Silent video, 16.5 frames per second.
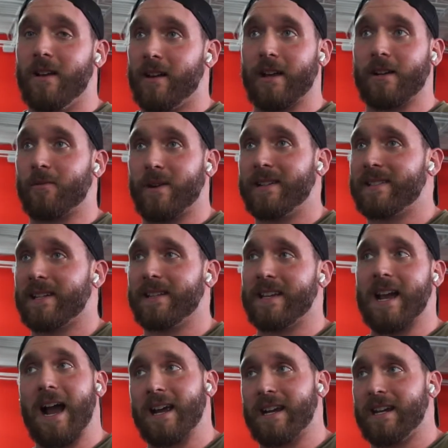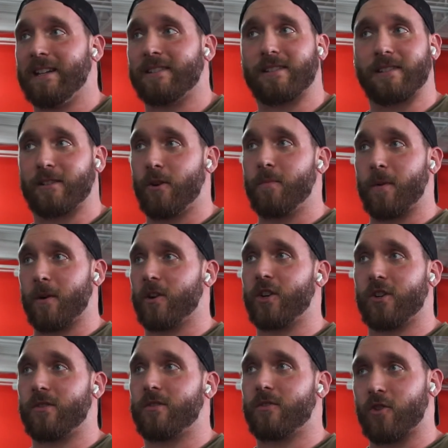like recently I eat super
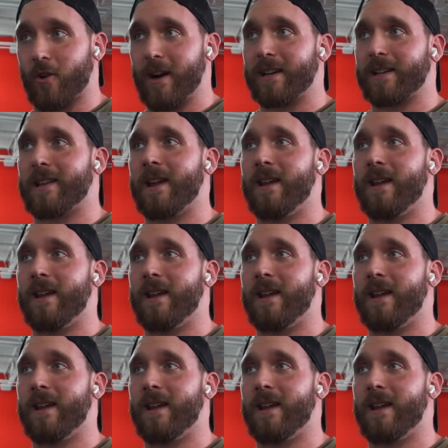strict,